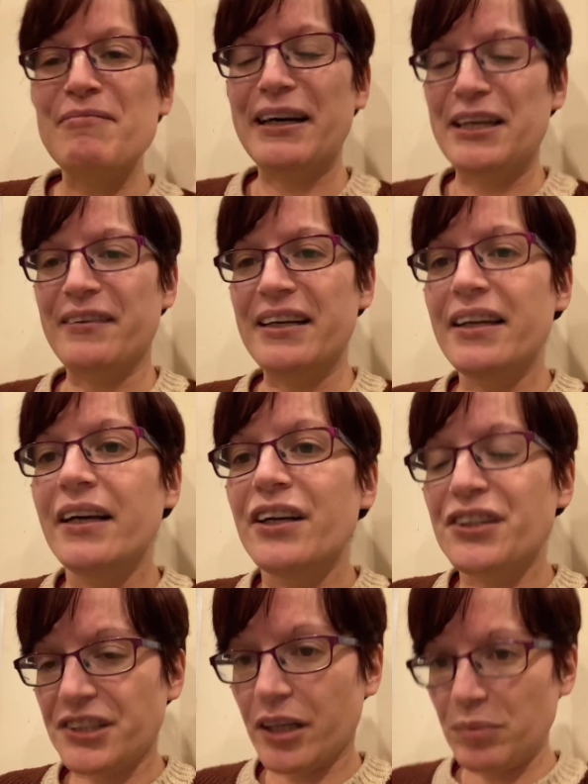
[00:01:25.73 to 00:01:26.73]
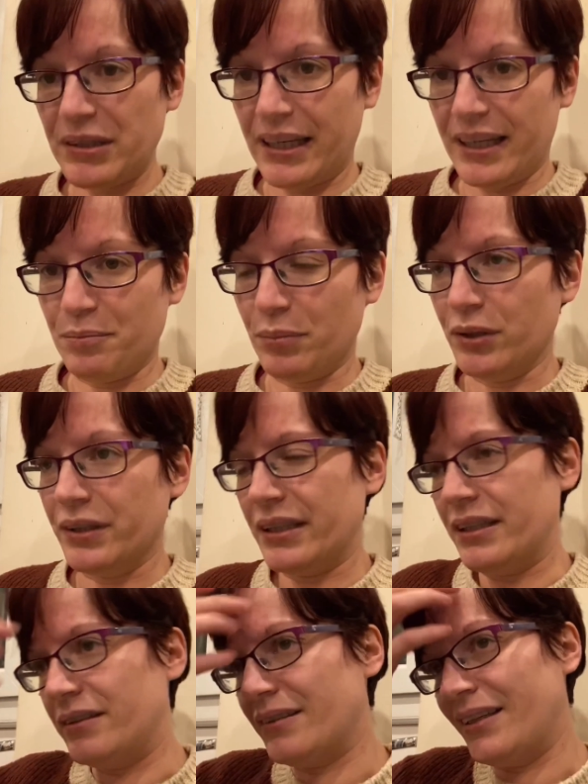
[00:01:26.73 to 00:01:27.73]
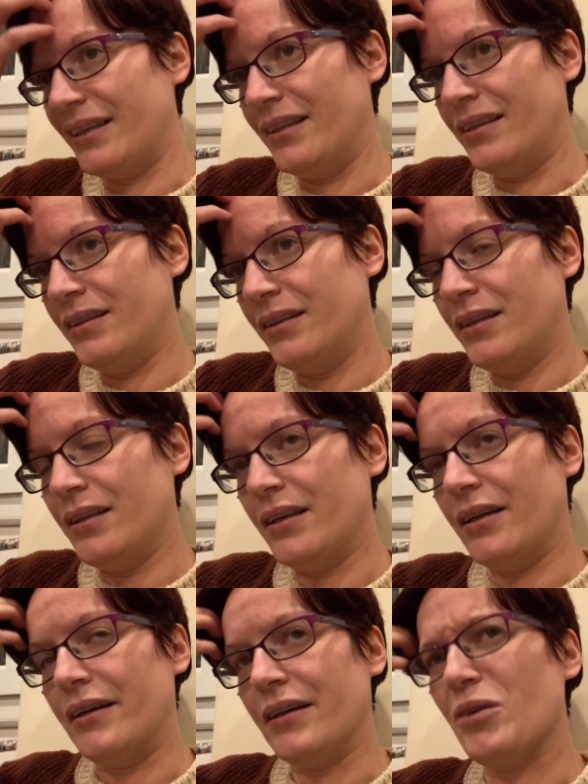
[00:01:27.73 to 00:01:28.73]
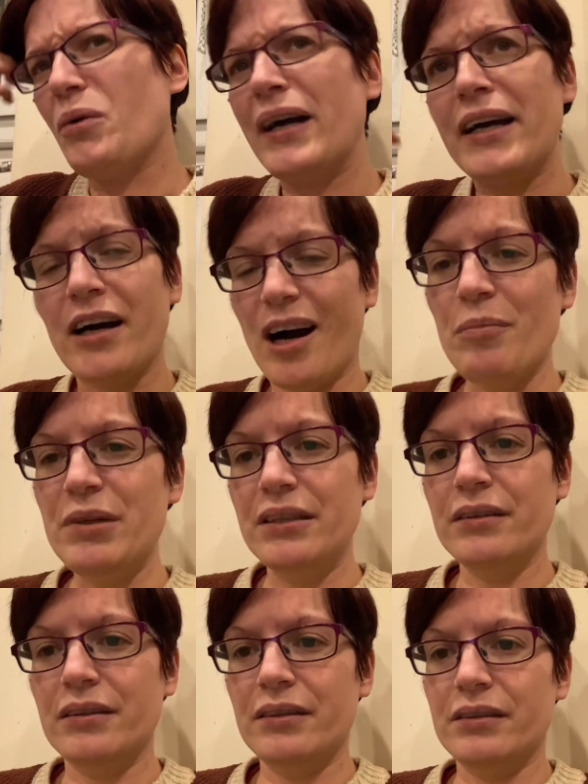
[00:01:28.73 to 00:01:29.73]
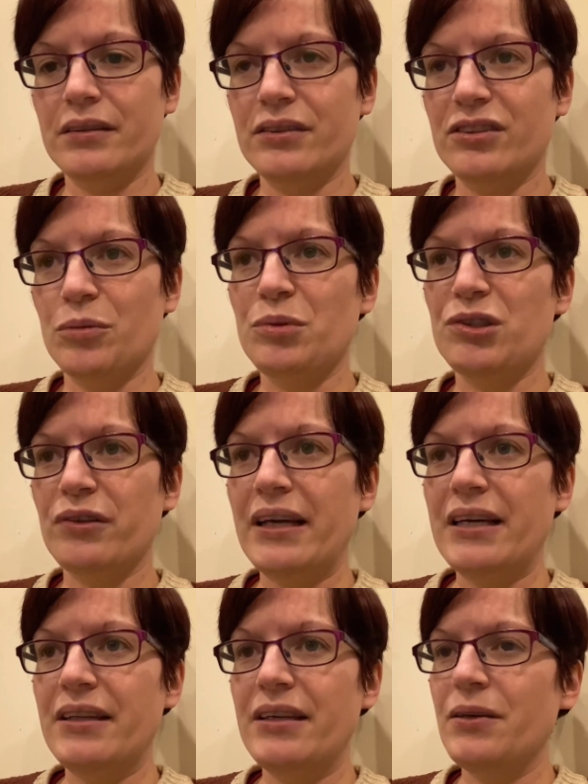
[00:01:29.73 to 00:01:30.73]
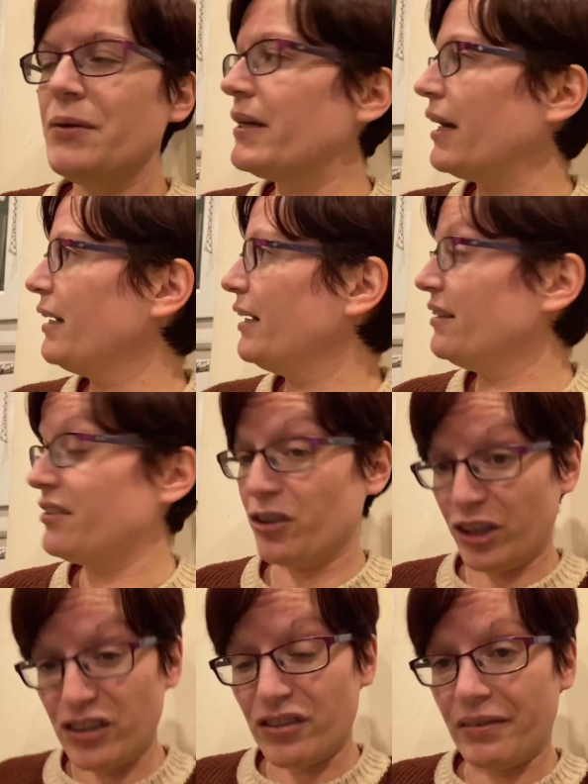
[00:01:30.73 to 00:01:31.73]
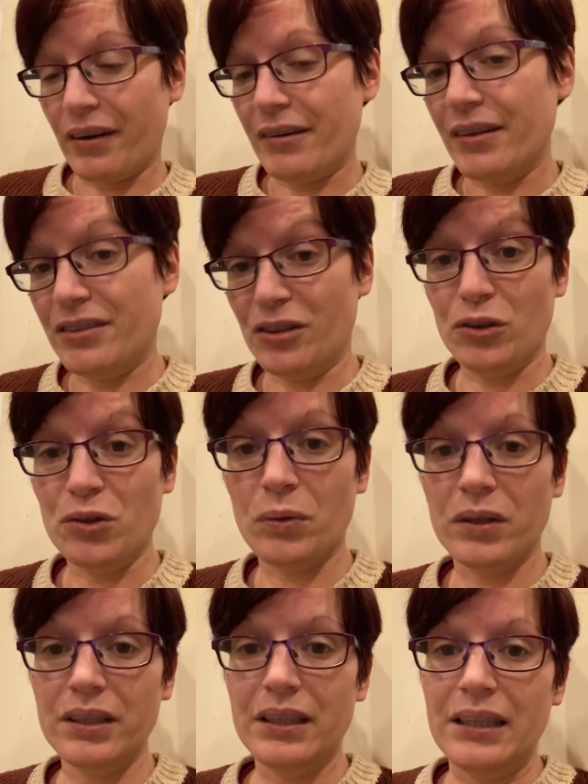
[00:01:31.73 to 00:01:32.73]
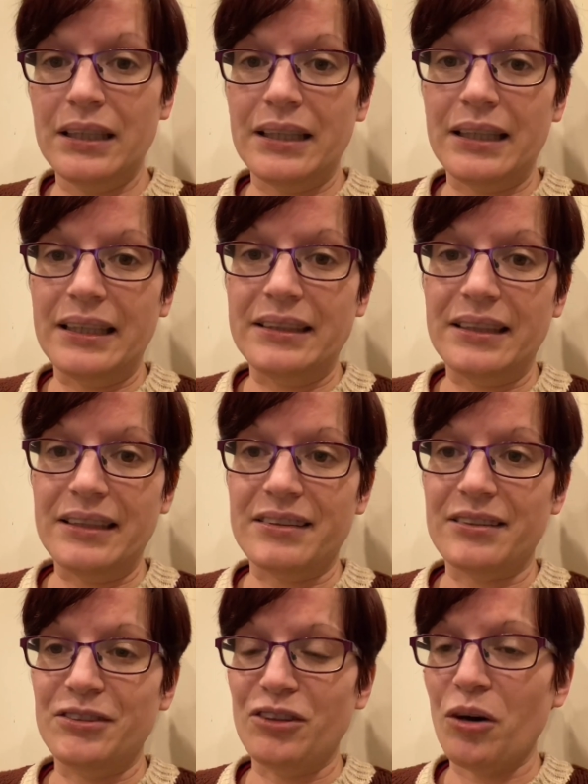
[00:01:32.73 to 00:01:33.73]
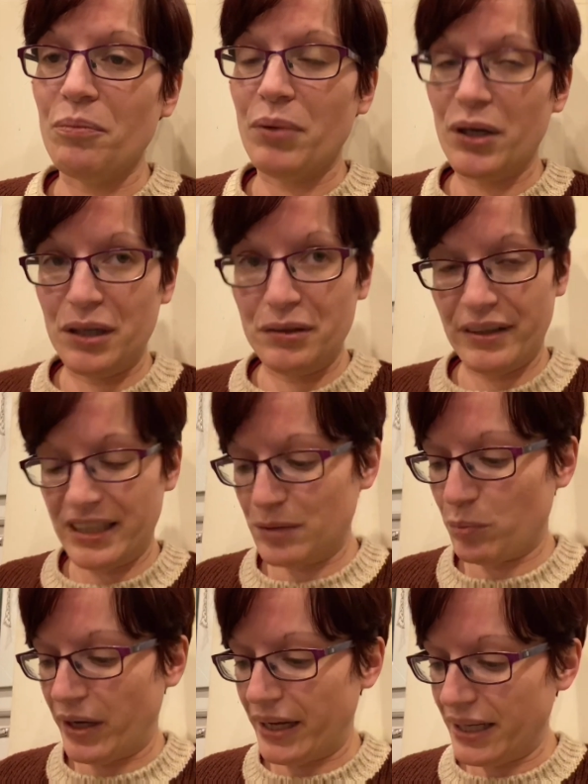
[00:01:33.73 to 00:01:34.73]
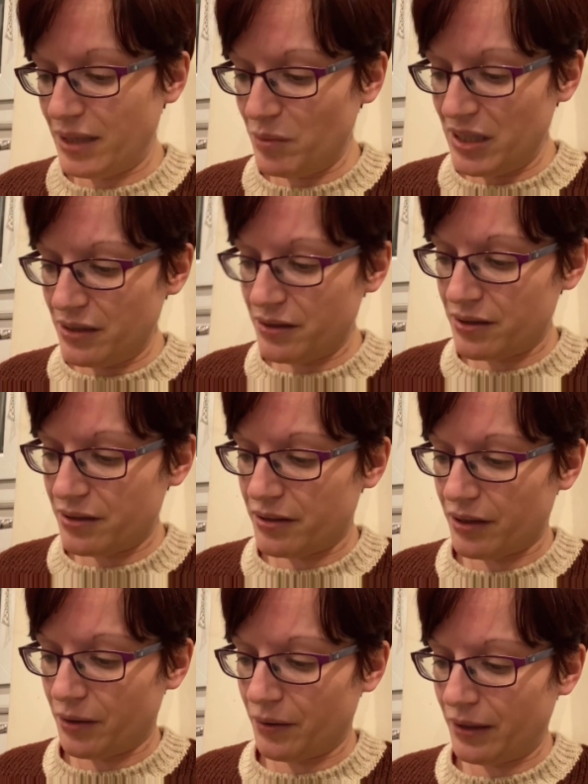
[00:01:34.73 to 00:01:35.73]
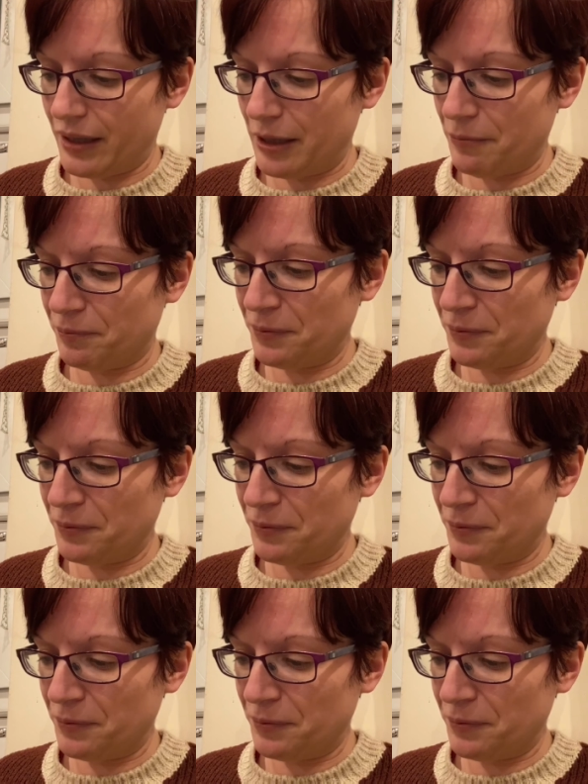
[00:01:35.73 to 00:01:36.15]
anyway, chopped cardboard is quite a common substrate in the UK. It's a good one. It is not perfect by any means. So